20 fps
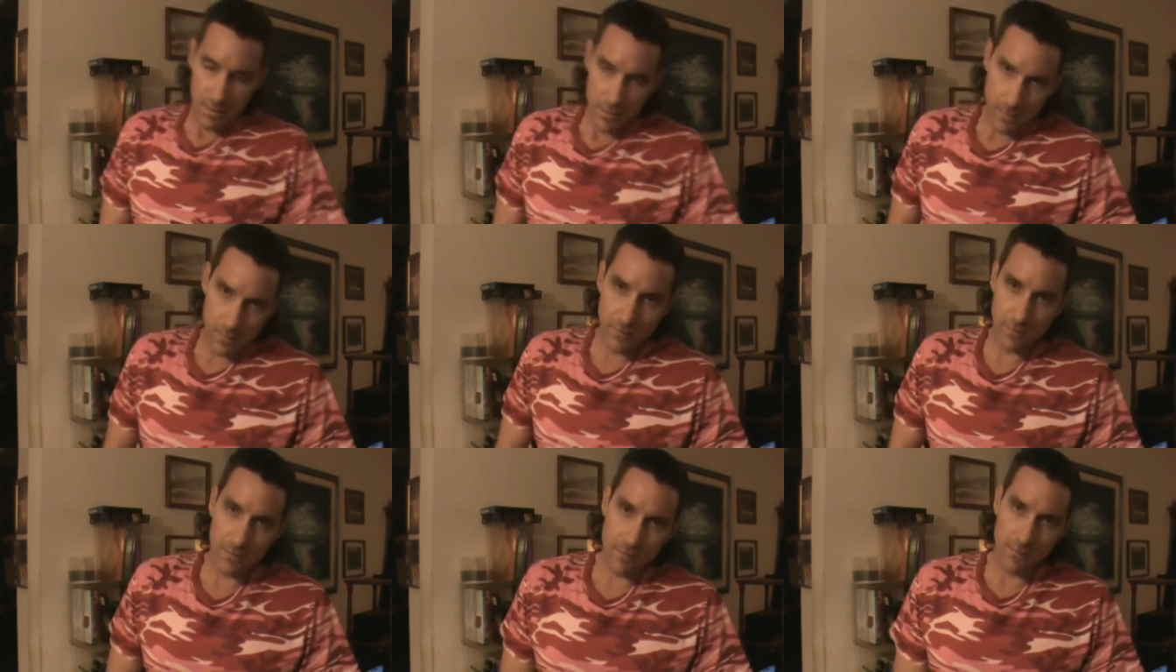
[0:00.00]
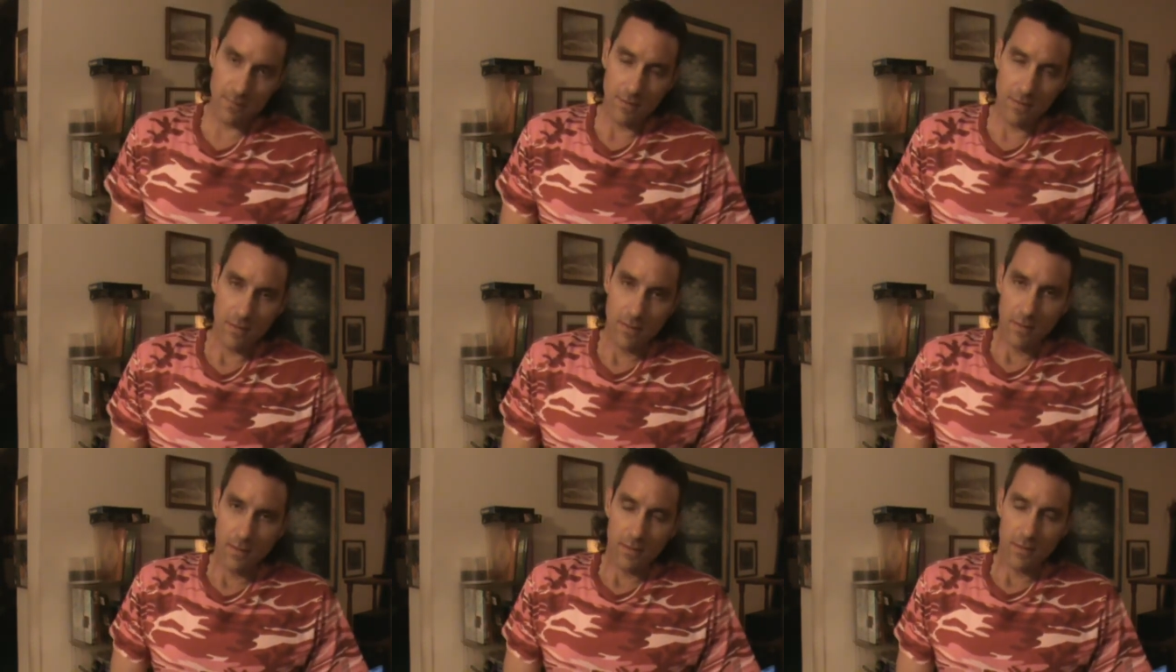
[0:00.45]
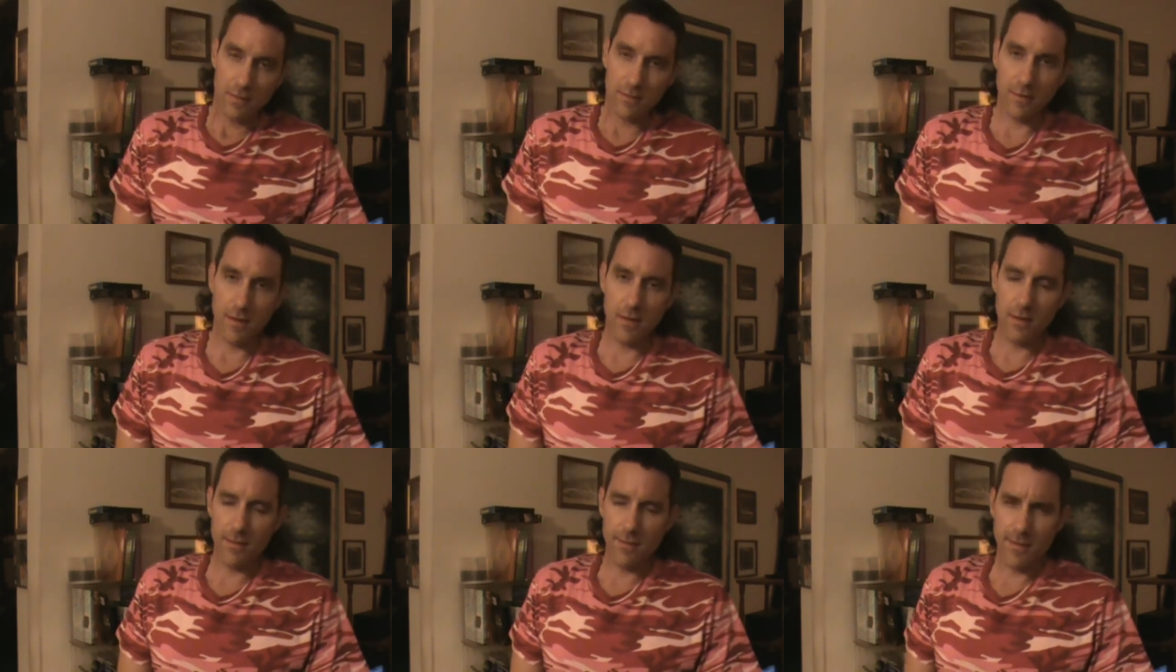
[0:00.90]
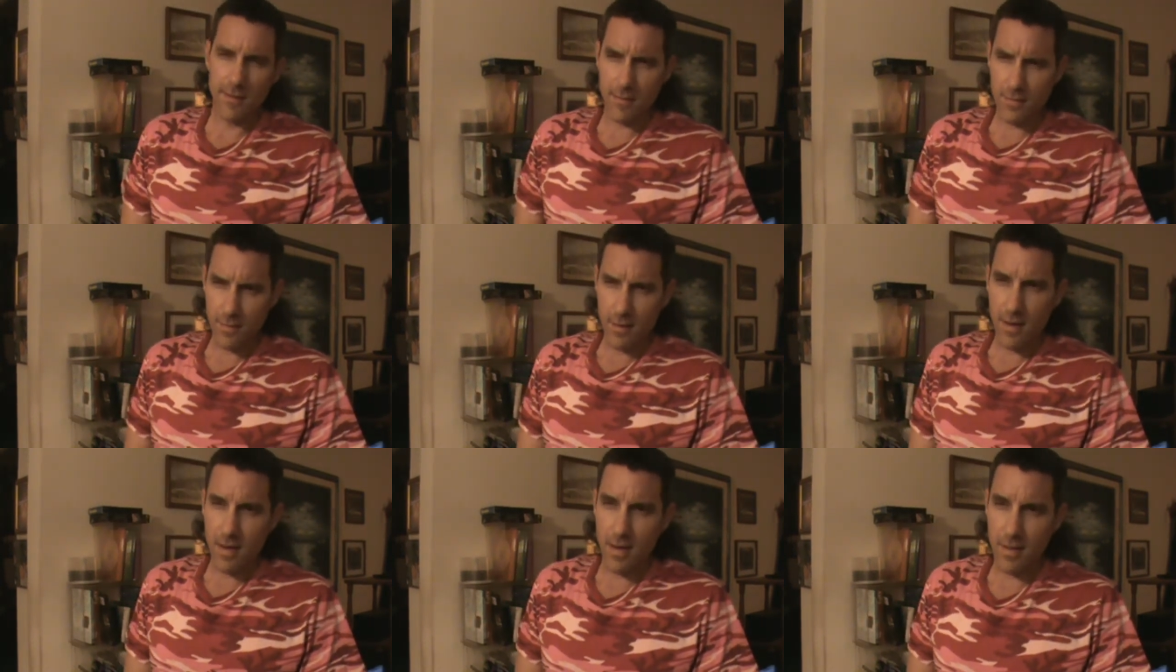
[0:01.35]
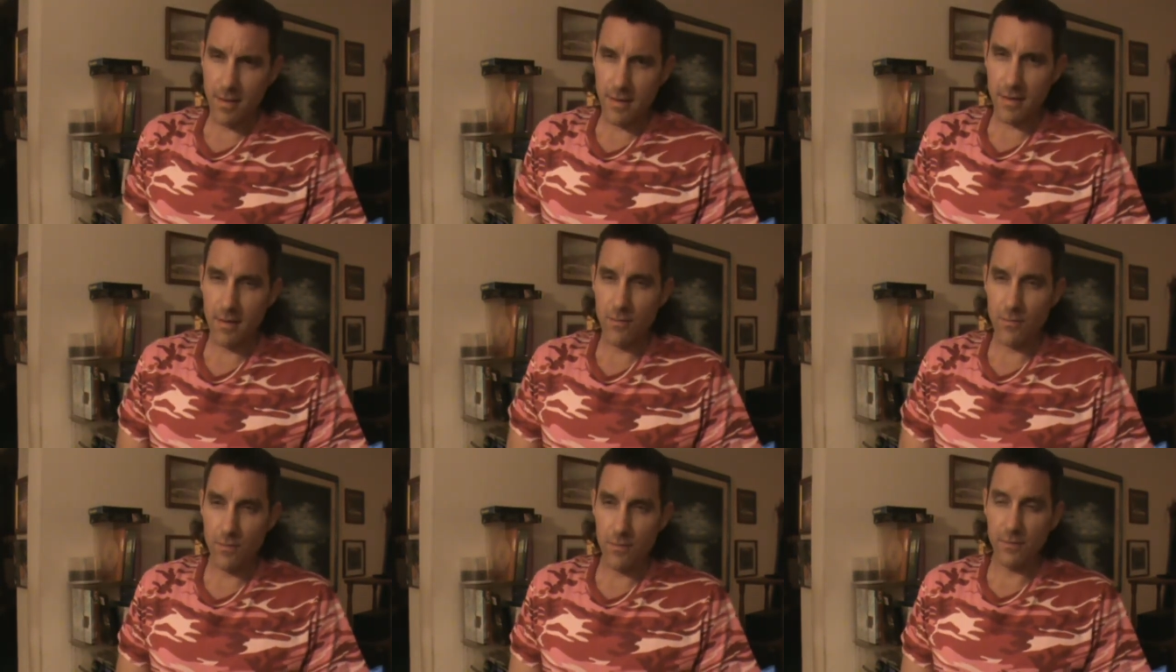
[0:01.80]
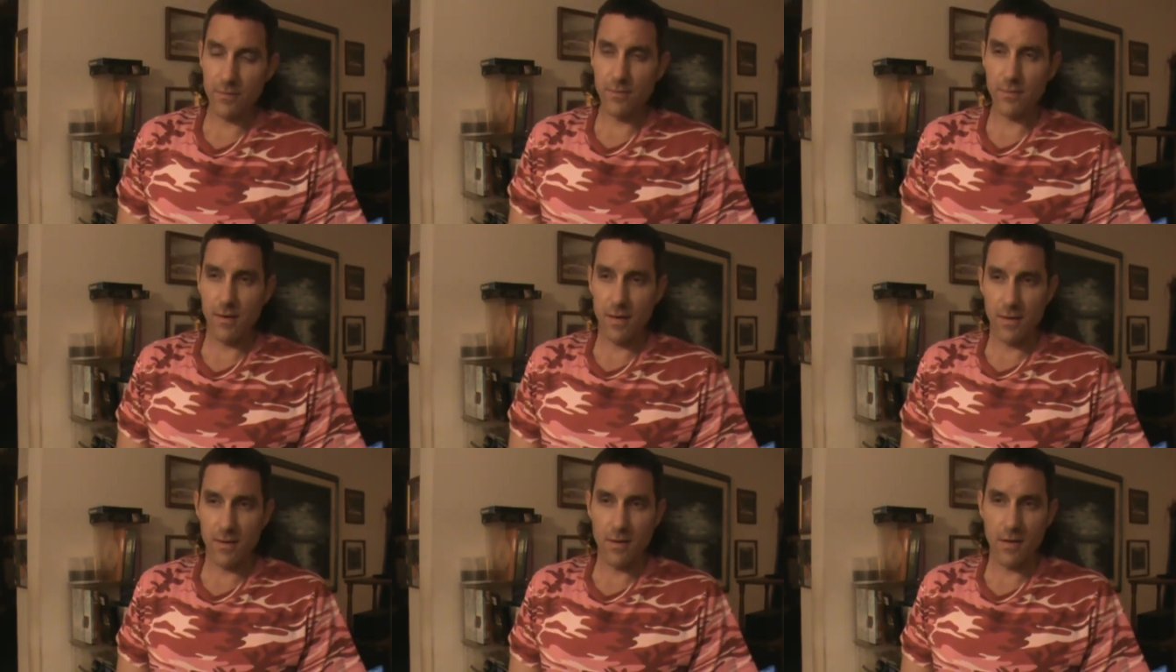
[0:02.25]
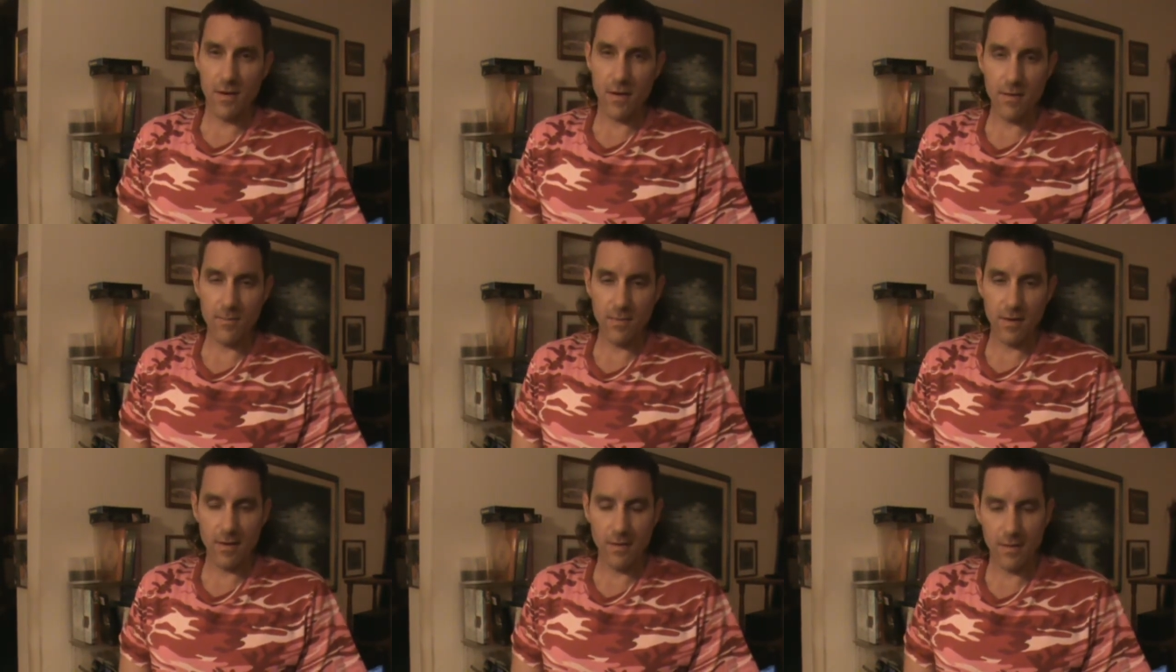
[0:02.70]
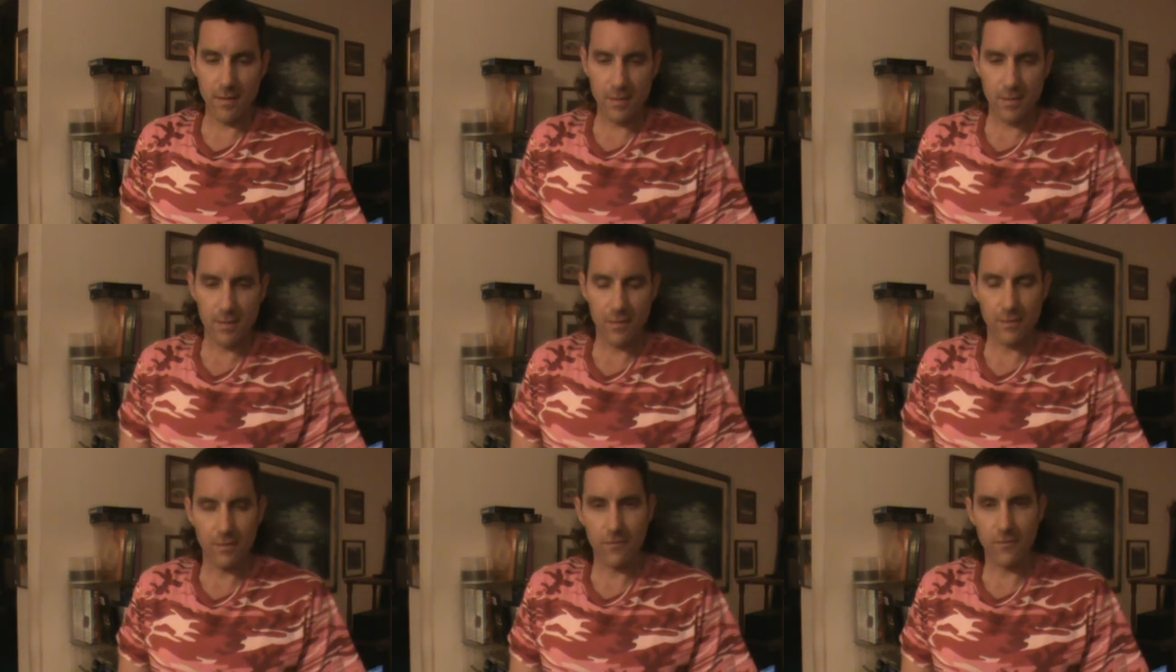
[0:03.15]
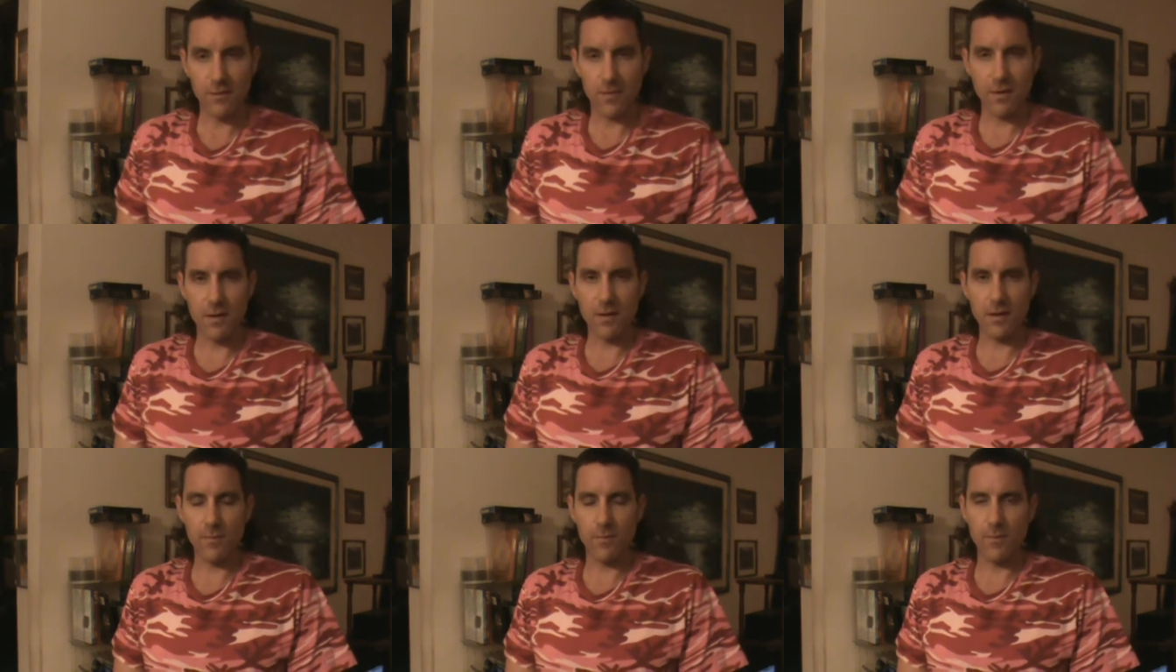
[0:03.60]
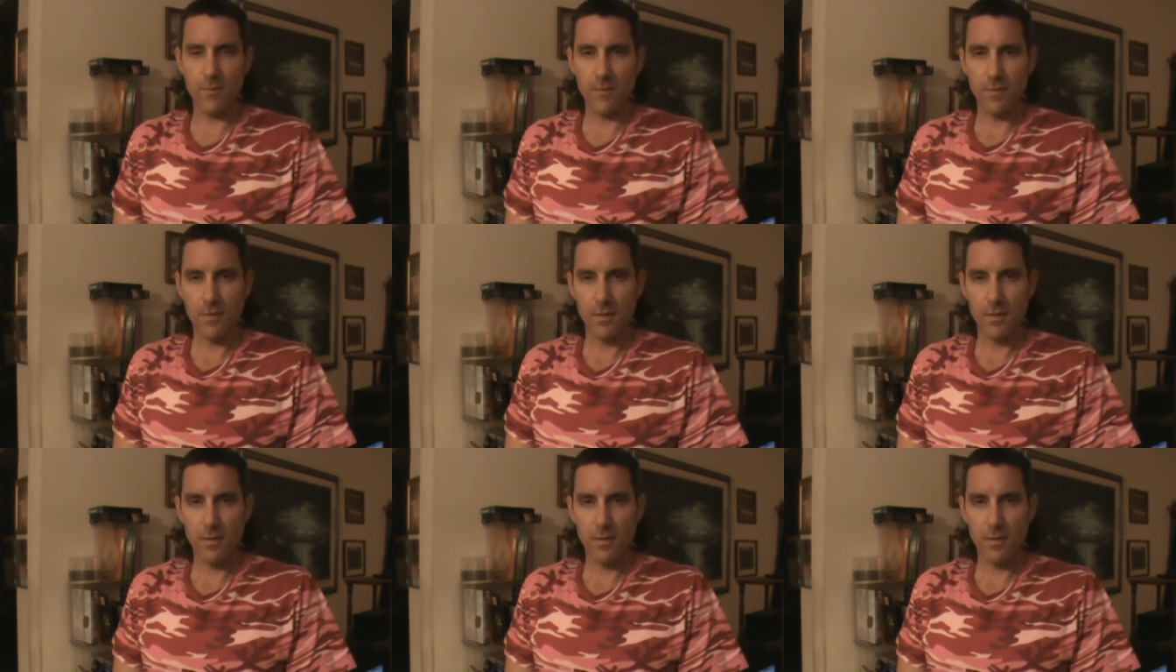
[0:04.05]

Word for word: was telling the other guy that he was in the army for a couple,